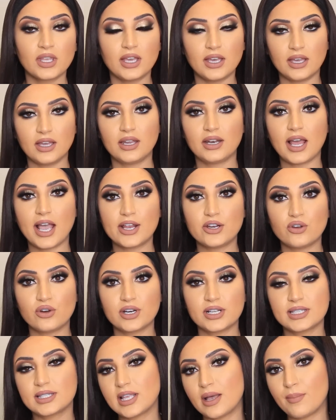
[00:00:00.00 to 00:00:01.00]
and I
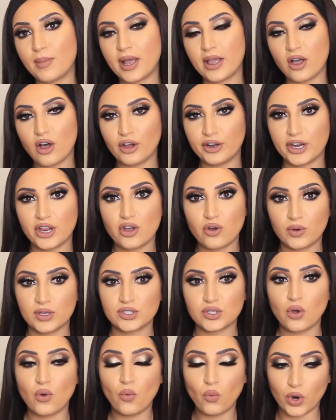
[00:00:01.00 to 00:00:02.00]
noticed that my audio
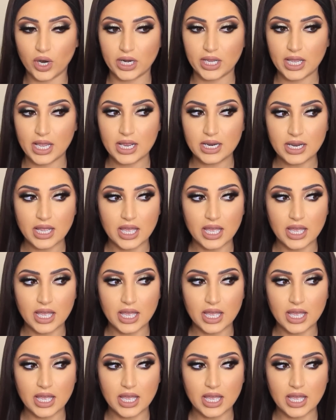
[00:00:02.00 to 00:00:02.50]
wasn't working.